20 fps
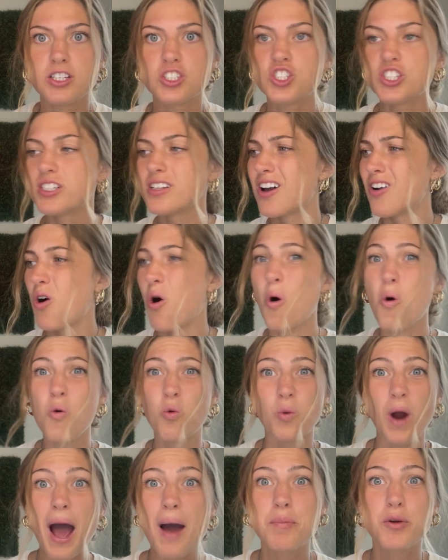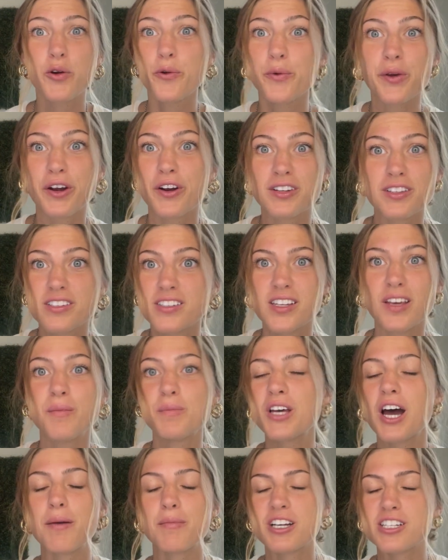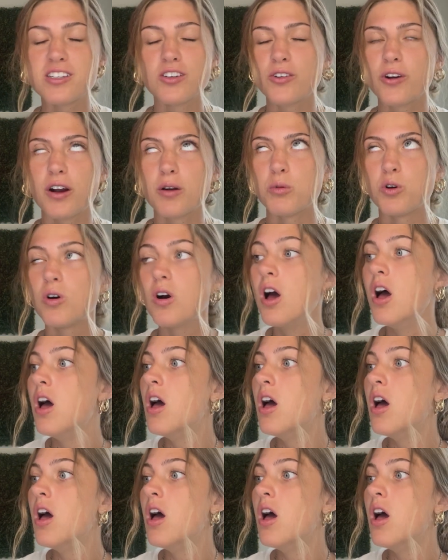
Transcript: She's got a whole rap career at the same time. That's incredible.